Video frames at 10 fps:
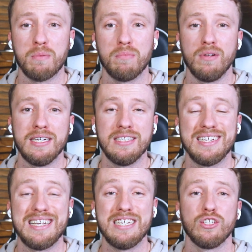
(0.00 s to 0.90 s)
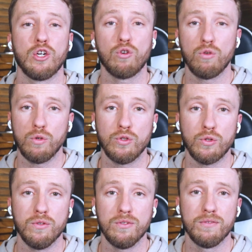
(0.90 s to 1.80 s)
are in place is
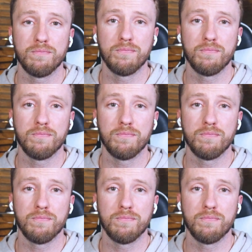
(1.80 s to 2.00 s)
crucial.